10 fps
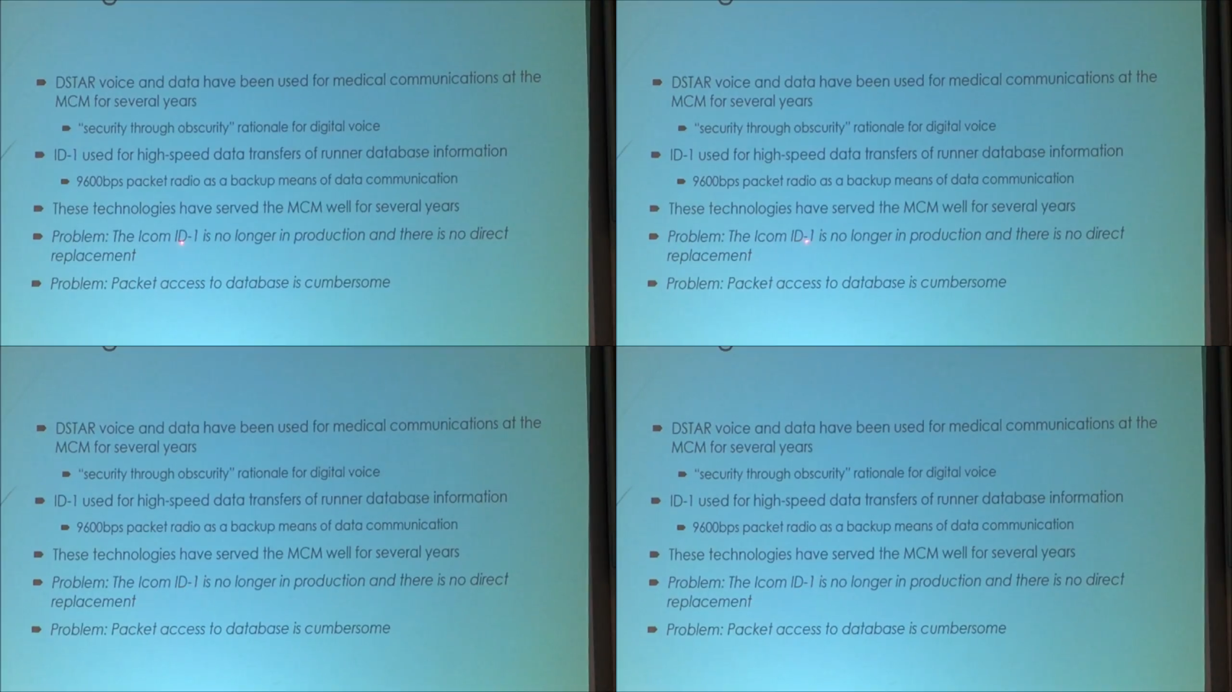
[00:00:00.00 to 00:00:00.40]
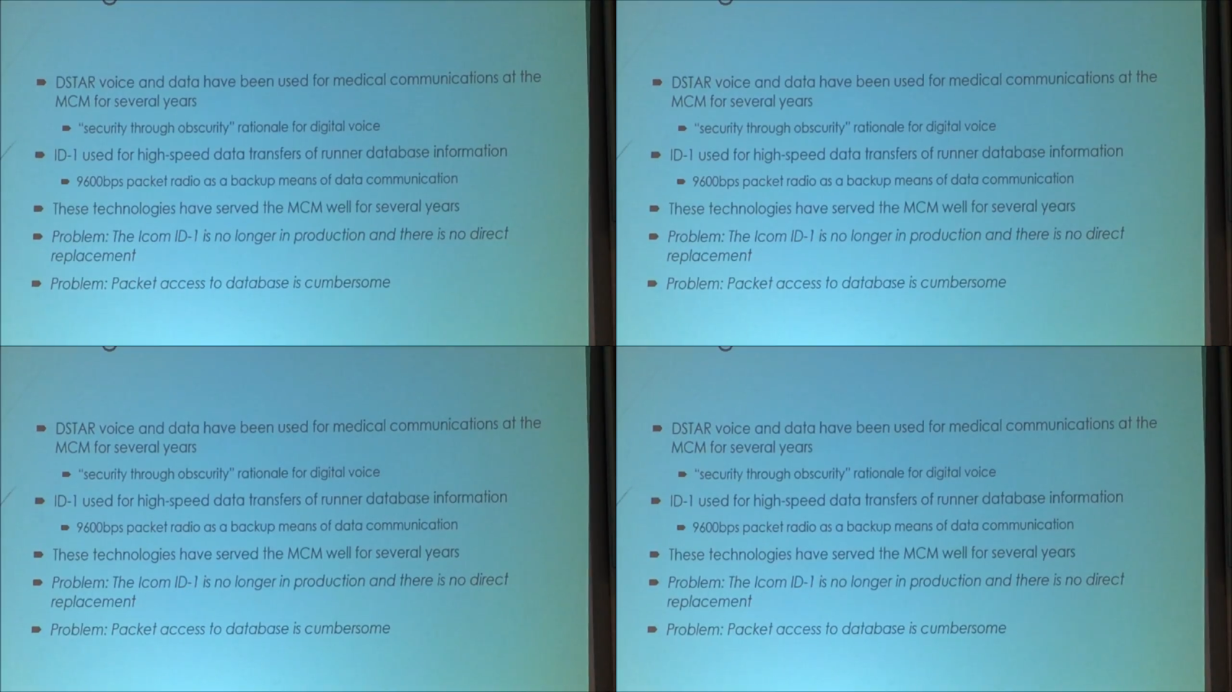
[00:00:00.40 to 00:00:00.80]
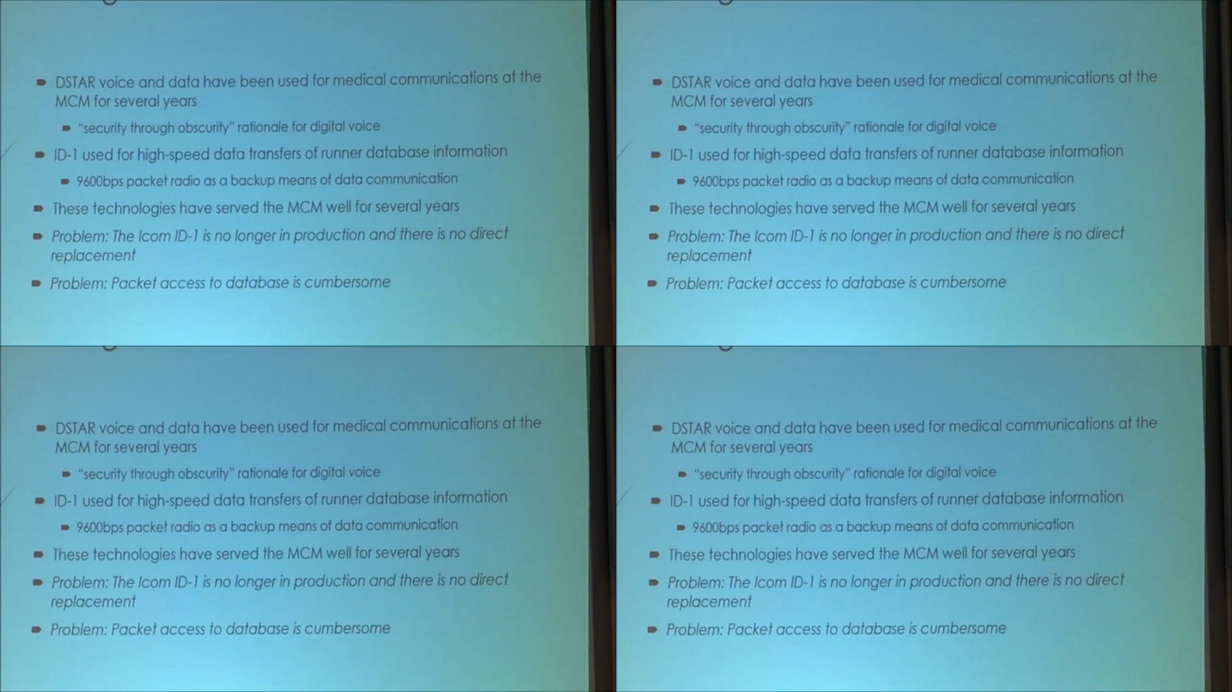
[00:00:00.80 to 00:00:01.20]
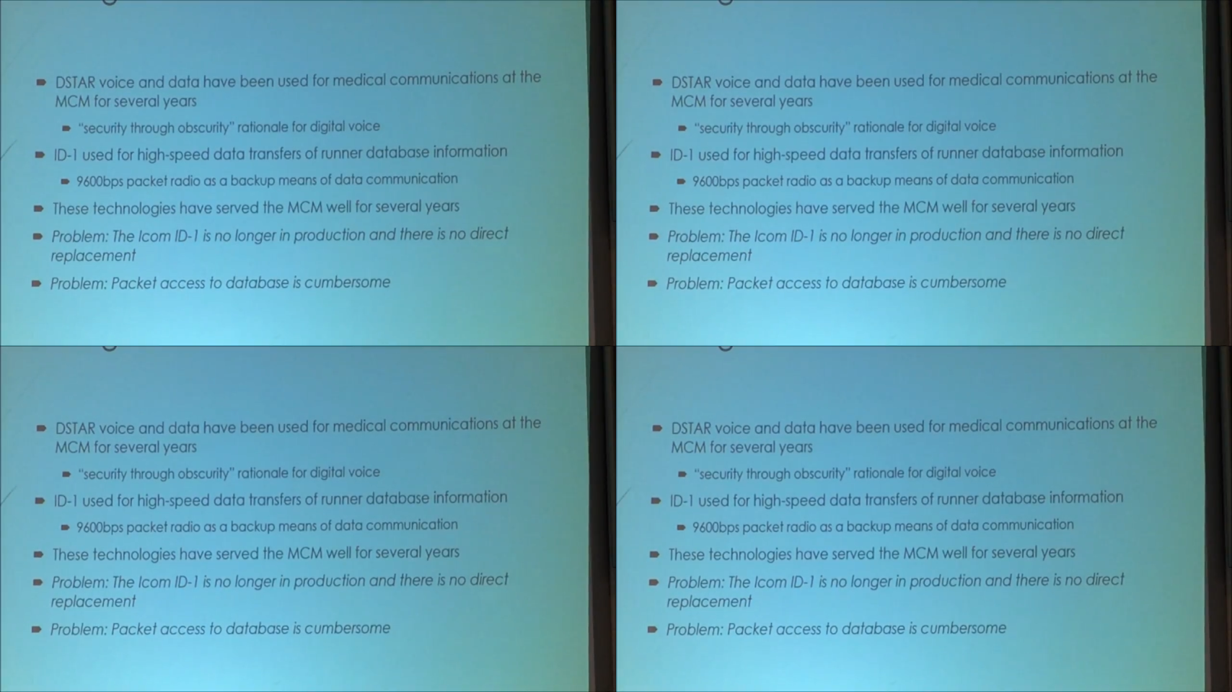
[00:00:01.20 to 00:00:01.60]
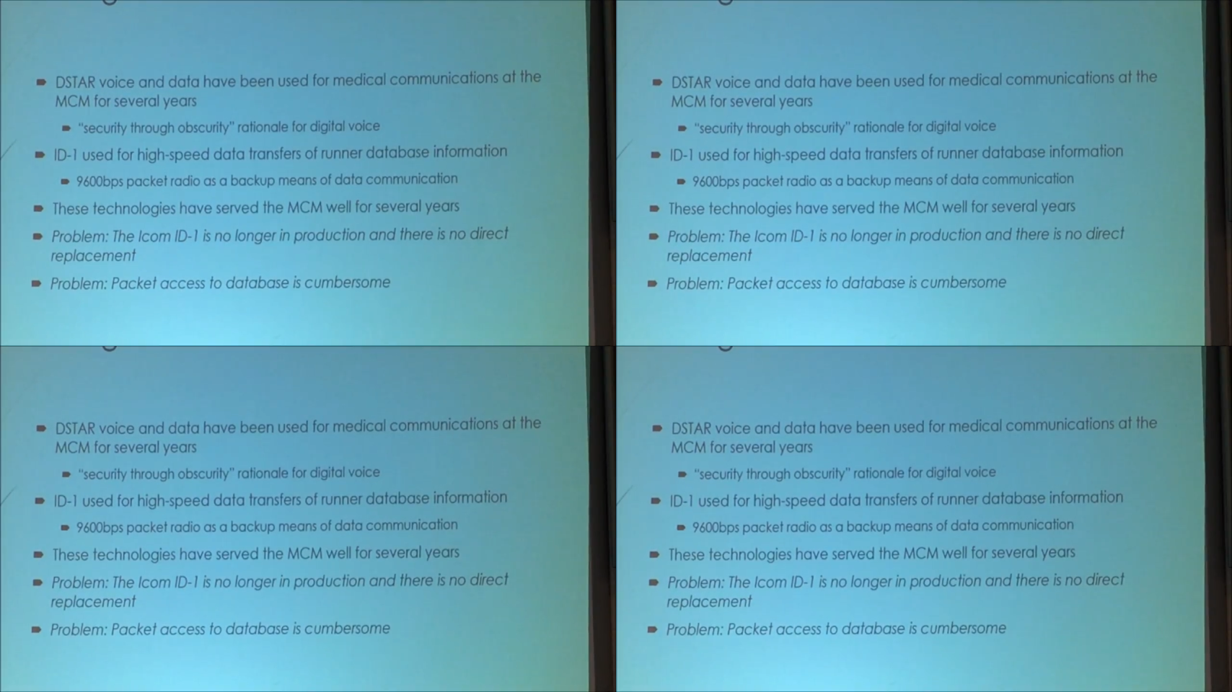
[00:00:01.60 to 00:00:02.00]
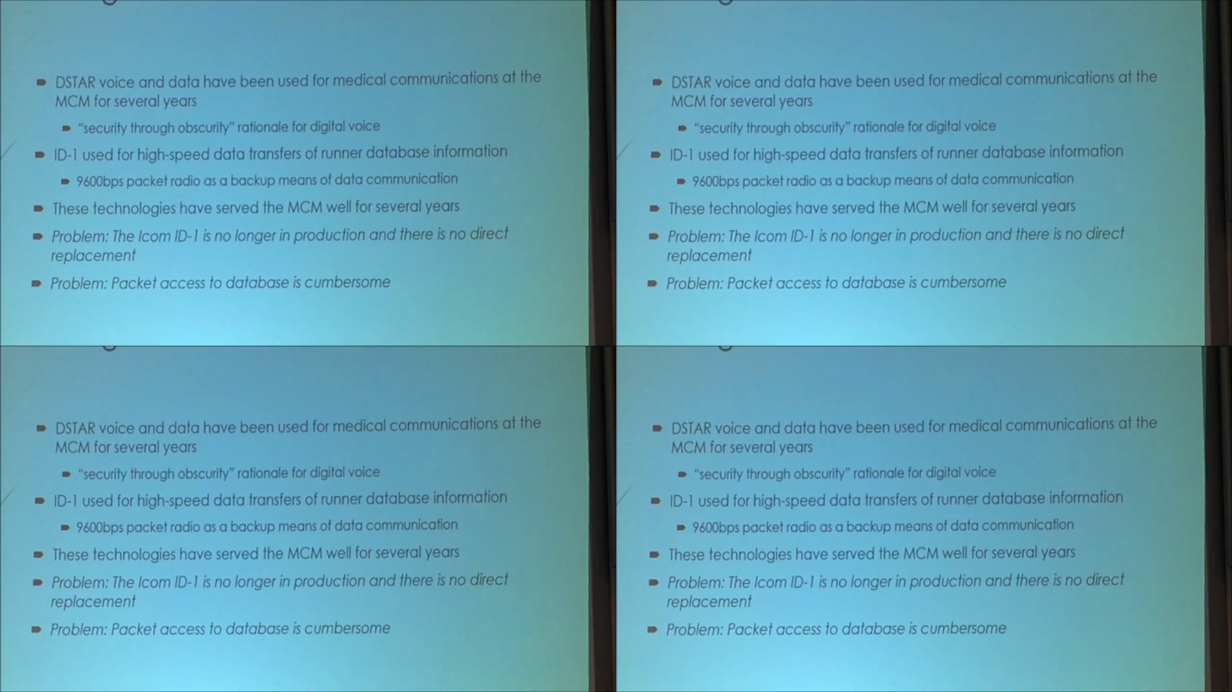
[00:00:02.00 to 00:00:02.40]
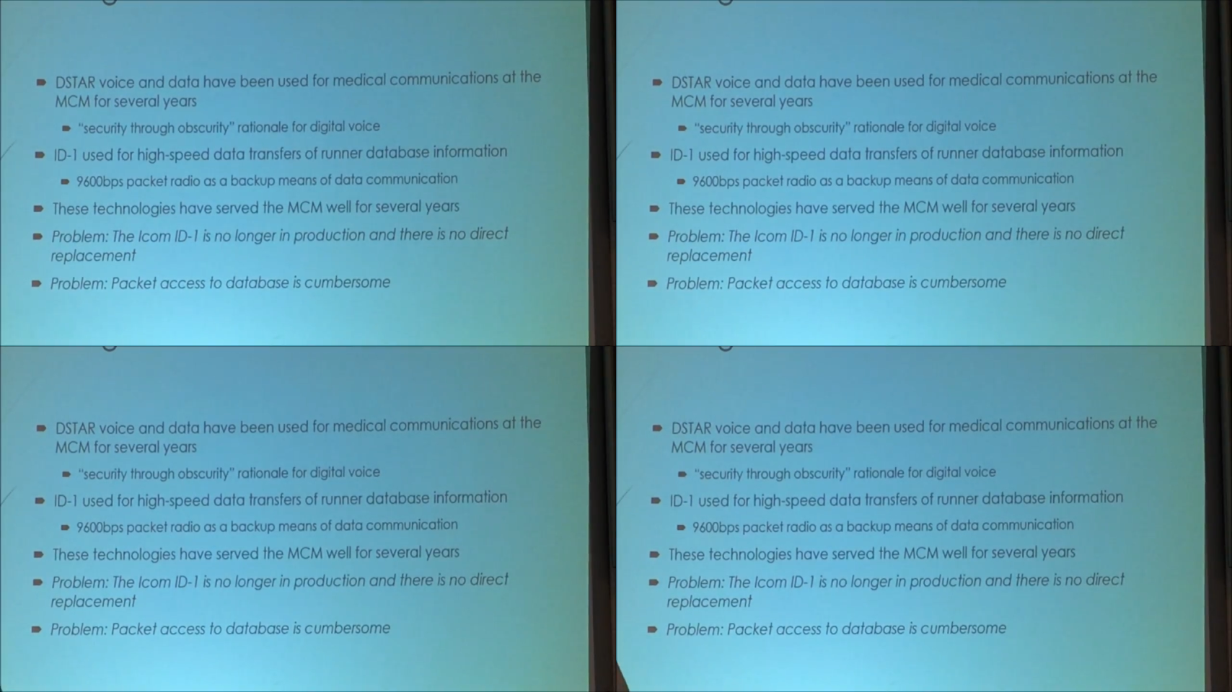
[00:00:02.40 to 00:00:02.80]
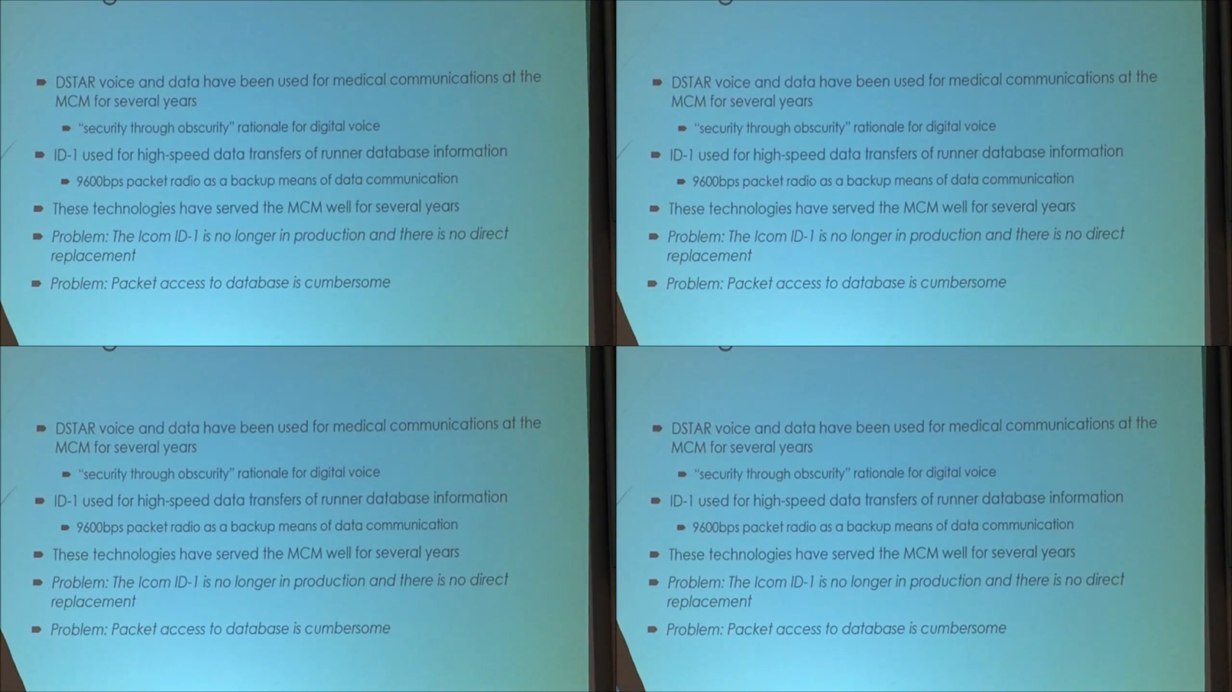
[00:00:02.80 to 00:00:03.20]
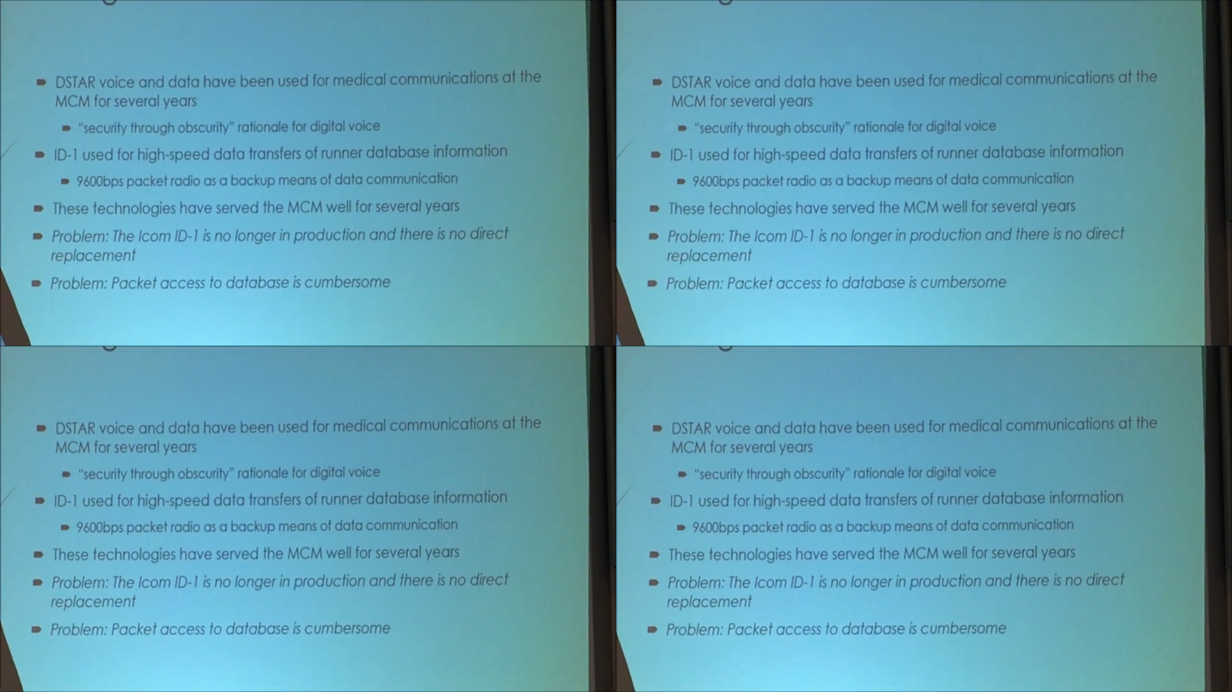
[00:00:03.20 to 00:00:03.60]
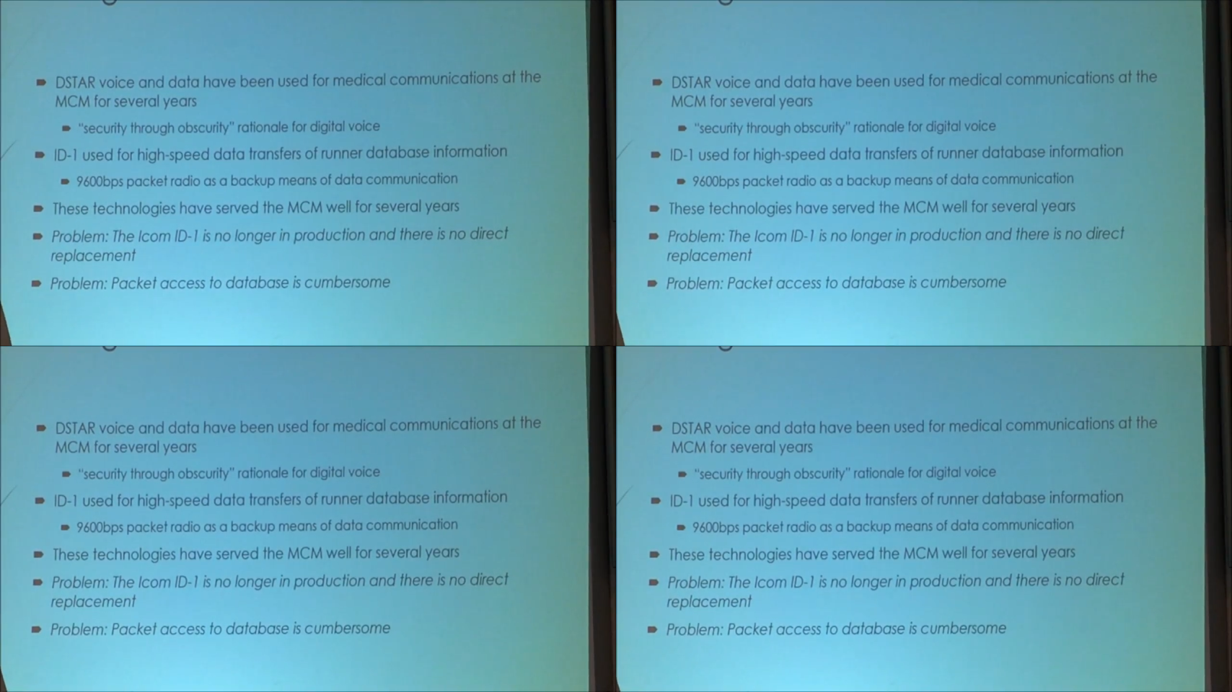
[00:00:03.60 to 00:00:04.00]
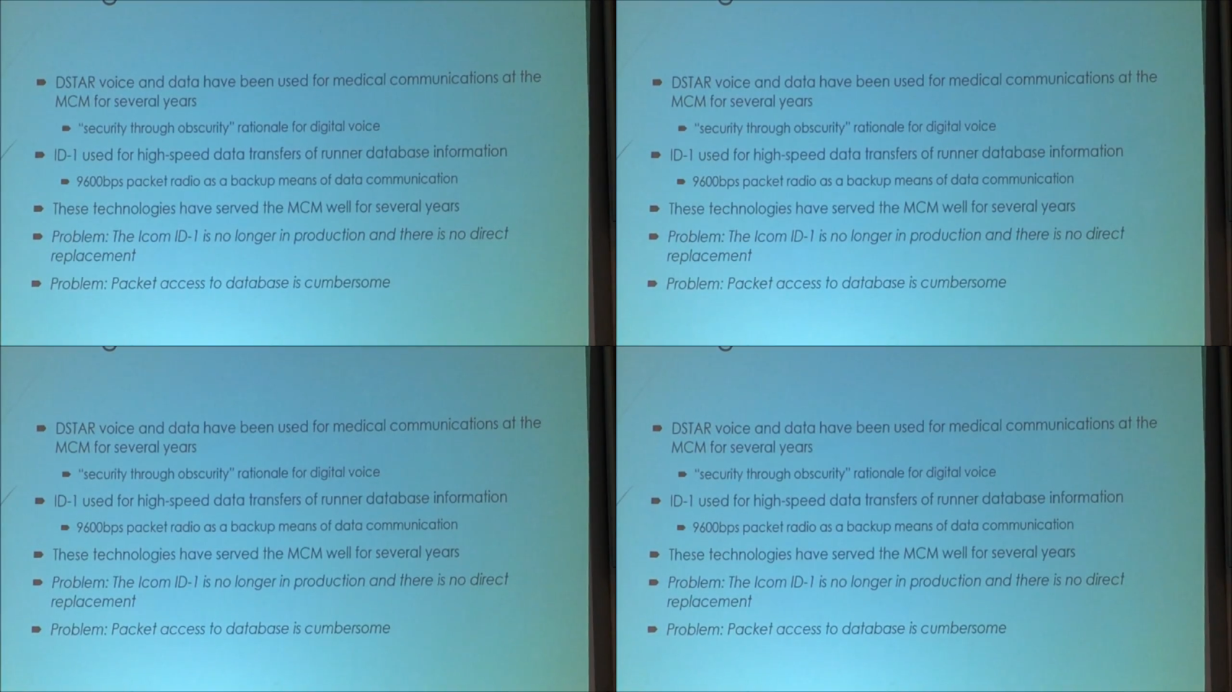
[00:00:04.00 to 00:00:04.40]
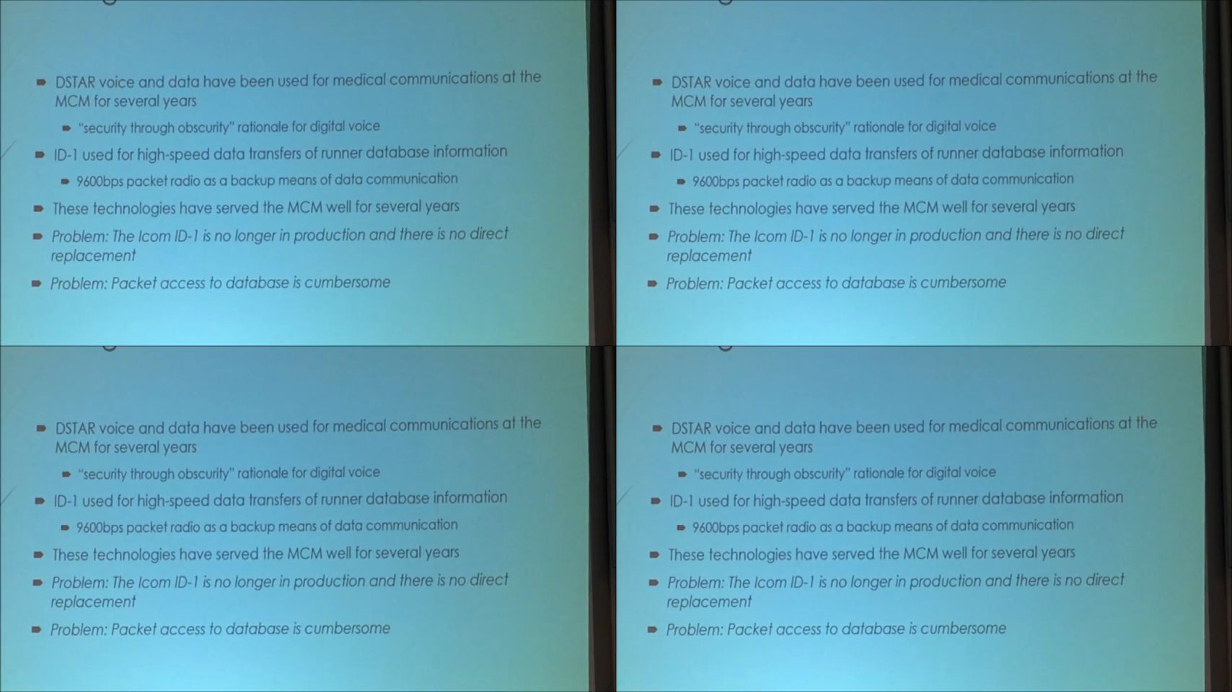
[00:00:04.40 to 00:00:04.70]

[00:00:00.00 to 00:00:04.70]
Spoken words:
[unreadable: no face in view]